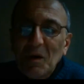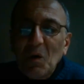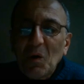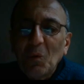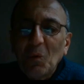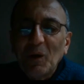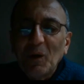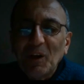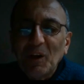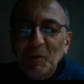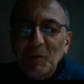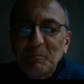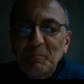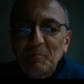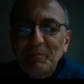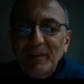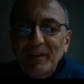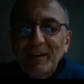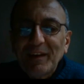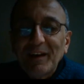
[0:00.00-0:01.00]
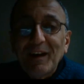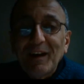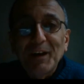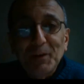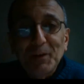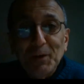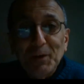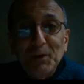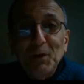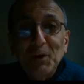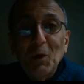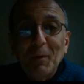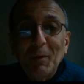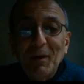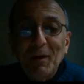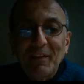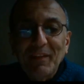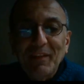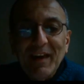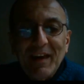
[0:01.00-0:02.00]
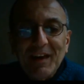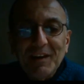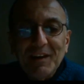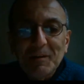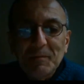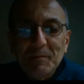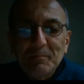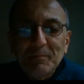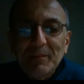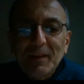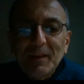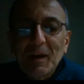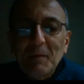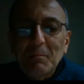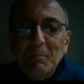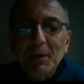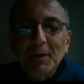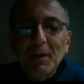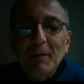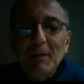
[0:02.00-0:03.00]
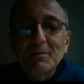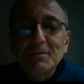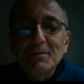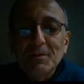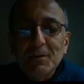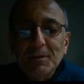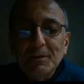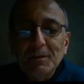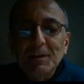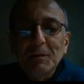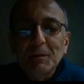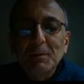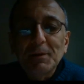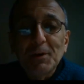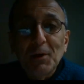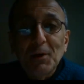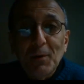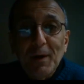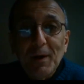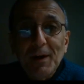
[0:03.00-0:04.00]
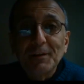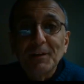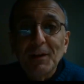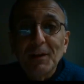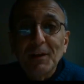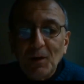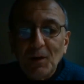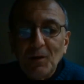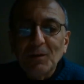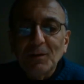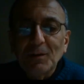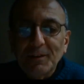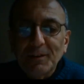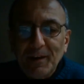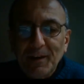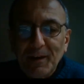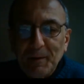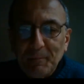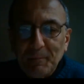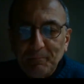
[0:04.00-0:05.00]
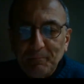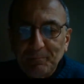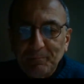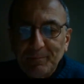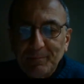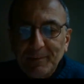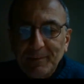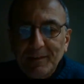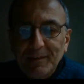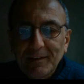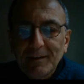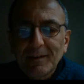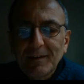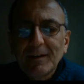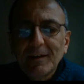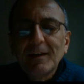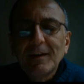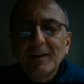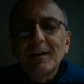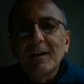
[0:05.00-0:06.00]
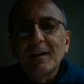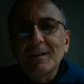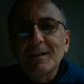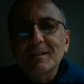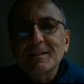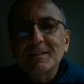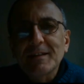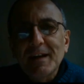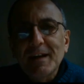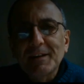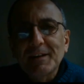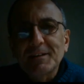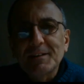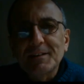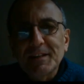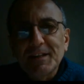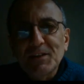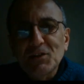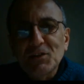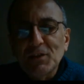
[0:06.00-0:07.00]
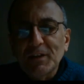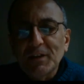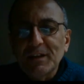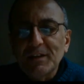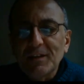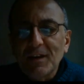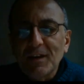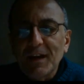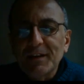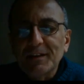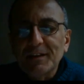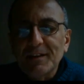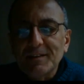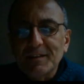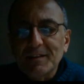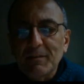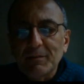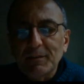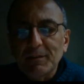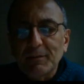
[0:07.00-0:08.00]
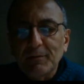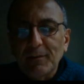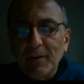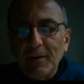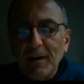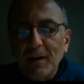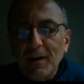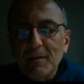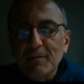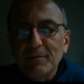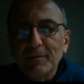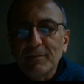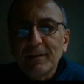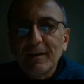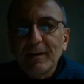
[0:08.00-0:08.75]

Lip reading: Well, I don't know about that, but I've certainly been around a long time. I started teaching in 1975,